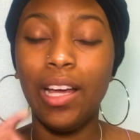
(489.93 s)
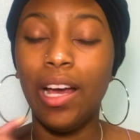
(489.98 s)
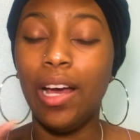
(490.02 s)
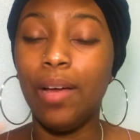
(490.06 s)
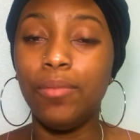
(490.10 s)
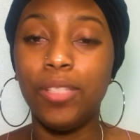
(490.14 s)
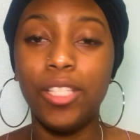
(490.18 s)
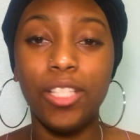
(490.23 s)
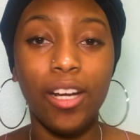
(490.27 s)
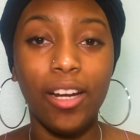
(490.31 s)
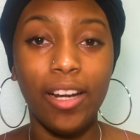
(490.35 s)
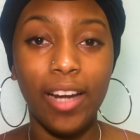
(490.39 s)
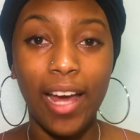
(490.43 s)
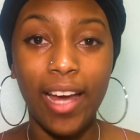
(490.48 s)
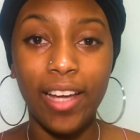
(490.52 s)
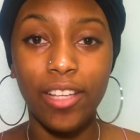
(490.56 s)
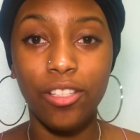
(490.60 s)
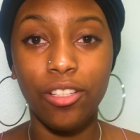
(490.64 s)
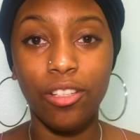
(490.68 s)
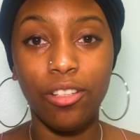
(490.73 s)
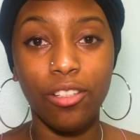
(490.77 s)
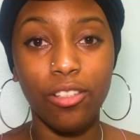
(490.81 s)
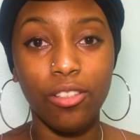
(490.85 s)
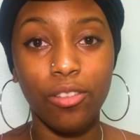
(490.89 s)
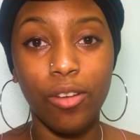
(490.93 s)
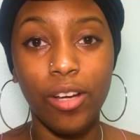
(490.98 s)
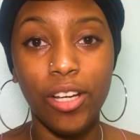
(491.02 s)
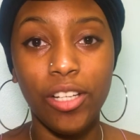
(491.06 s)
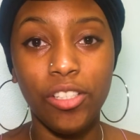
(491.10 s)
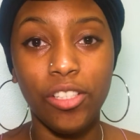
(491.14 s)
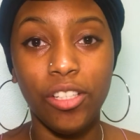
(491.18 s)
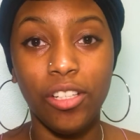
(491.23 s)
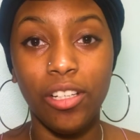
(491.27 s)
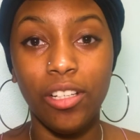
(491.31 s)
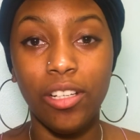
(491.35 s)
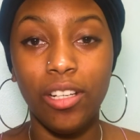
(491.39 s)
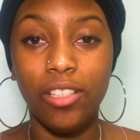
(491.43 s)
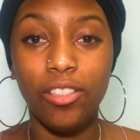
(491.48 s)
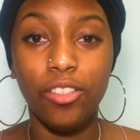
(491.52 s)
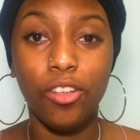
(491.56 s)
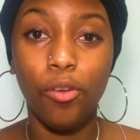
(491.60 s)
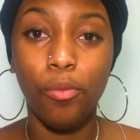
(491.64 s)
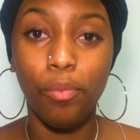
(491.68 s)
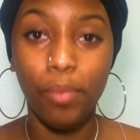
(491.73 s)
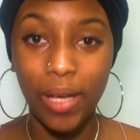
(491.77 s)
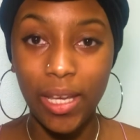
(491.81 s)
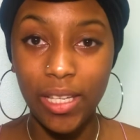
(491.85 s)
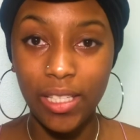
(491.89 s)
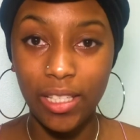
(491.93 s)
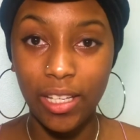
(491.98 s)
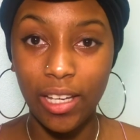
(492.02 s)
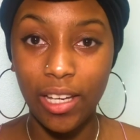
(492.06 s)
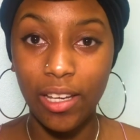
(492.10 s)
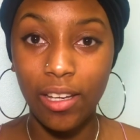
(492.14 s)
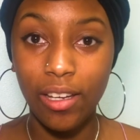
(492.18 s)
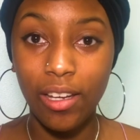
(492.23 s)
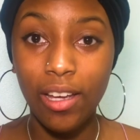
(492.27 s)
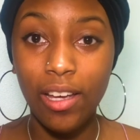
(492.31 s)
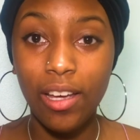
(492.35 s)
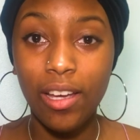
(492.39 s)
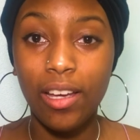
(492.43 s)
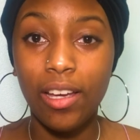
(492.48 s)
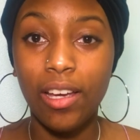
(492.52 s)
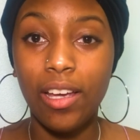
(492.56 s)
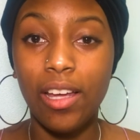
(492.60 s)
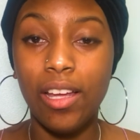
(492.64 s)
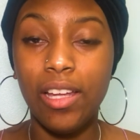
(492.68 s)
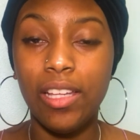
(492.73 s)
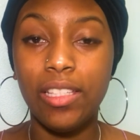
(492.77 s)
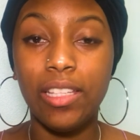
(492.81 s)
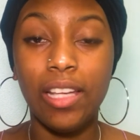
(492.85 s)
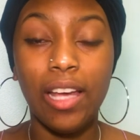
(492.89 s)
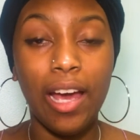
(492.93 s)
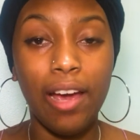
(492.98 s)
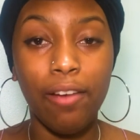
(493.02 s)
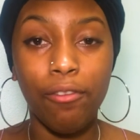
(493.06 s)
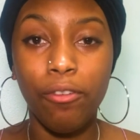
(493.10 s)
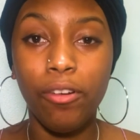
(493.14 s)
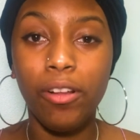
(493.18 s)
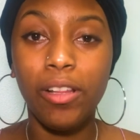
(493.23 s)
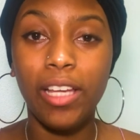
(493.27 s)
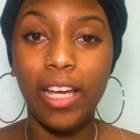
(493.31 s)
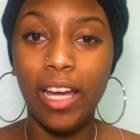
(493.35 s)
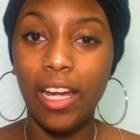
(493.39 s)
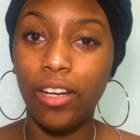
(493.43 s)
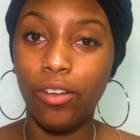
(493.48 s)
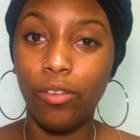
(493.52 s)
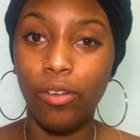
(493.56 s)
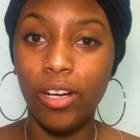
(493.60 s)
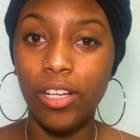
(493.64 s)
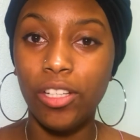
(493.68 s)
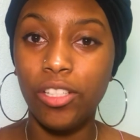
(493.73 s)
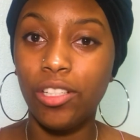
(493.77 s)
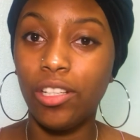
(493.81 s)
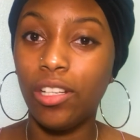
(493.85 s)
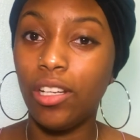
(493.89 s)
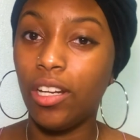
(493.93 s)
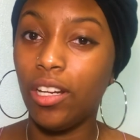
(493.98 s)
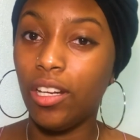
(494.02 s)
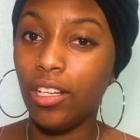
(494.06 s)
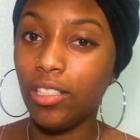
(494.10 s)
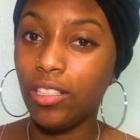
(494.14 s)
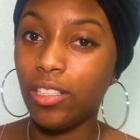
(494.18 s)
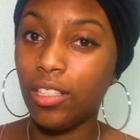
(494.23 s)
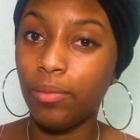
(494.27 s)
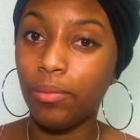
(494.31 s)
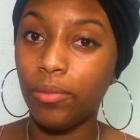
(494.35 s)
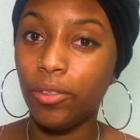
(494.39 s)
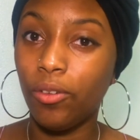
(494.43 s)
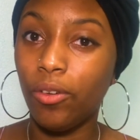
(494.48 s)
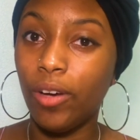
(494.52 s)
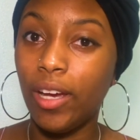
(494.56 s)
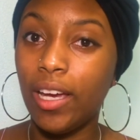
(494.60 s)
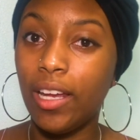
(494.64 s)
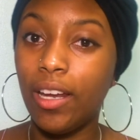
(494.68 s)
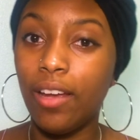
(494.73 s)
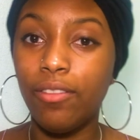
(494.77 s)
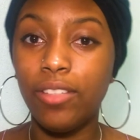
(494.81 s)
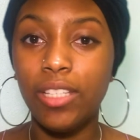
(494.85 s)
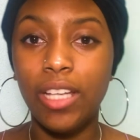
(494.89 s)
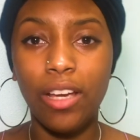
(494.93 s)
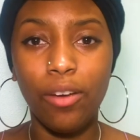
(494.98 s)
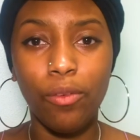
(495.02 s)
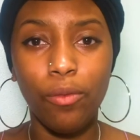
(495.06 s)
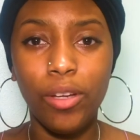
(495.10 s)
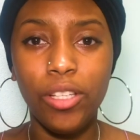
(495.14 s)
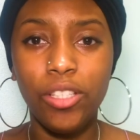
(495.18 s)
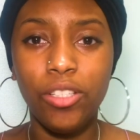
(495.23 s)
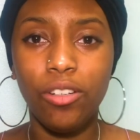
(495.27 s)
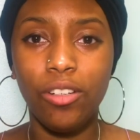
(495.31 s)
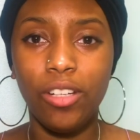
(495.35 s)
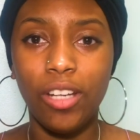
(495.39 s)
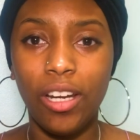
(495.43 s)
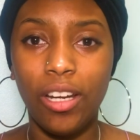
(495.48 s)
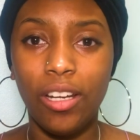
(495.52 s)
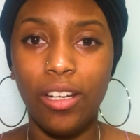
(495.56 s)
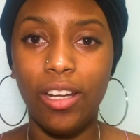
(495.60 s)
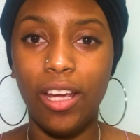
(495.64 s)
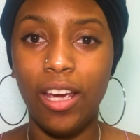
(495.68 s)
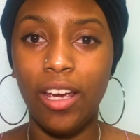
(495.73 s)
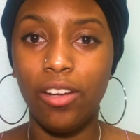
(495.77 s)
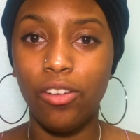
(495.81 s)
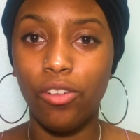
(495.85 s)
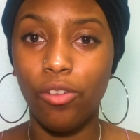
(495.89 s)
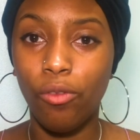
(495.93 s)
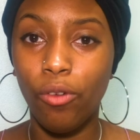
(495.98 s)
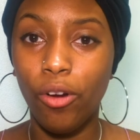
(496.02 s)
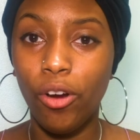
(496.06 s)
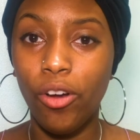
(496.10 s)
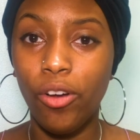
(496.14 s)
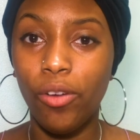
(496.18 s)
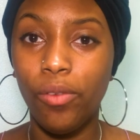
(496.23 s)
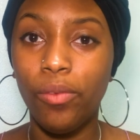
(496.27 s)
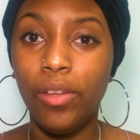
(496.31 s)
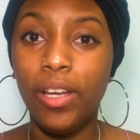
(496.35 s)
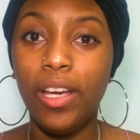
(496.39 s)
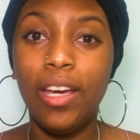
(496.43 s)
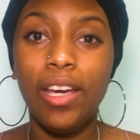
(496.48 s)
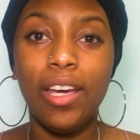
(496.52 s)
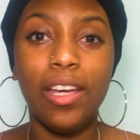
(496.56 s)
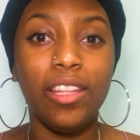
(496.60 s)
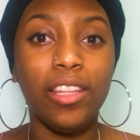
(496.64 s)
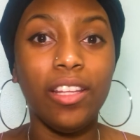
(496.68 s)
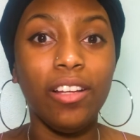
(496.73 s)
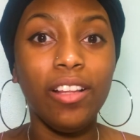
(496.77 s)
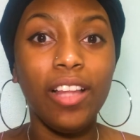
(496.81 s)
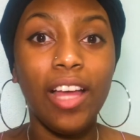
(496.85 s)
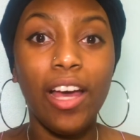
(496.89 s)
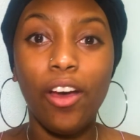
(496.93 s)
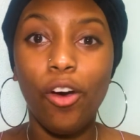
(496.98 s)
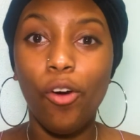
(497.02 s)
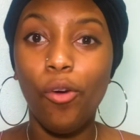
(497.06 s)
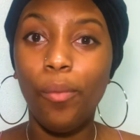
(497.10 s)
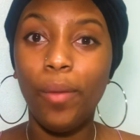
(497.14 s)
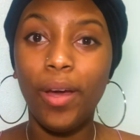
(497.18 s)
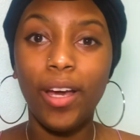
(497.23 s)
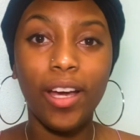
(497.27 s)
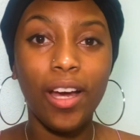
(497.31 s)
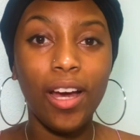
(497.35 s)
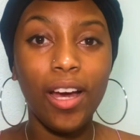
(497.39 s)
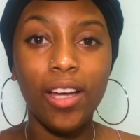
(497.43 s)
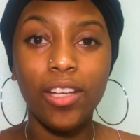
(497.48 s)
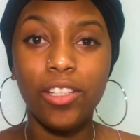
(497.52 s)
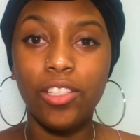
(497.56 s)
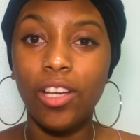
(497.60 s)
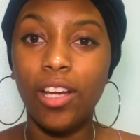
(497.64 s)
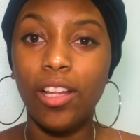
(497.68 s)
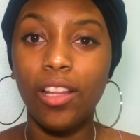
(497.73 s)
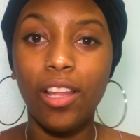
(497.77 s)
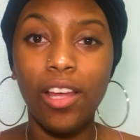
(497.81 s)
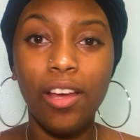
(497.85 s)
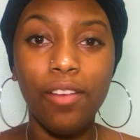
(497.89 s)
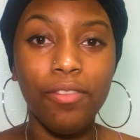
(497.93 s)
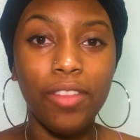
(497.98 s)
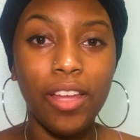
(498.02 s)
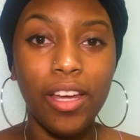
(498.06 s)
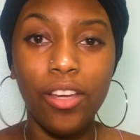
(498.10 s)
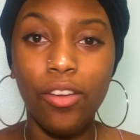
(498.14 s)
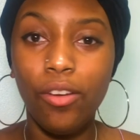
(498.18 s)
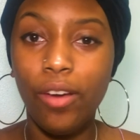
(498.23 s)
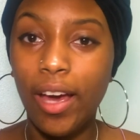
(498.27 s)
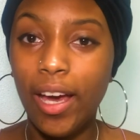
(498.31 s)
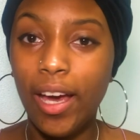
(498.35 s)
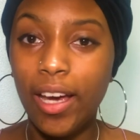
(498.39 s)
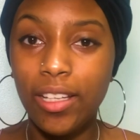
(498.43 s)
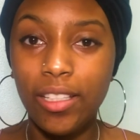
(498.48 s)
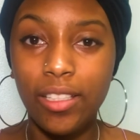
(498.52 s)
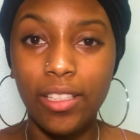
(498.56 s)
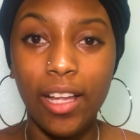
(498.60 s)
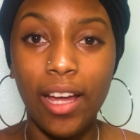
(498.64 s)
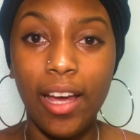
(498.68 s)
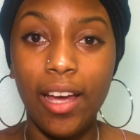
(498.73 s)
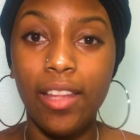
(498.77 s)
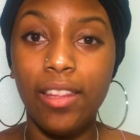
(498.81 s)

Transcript: I'm sorry to ask you this question, it's so basic, because I really had a question and it slipped away. And I was like, what's your day-to-day in your role? And they're like, oh my gosh, I love that you asked that.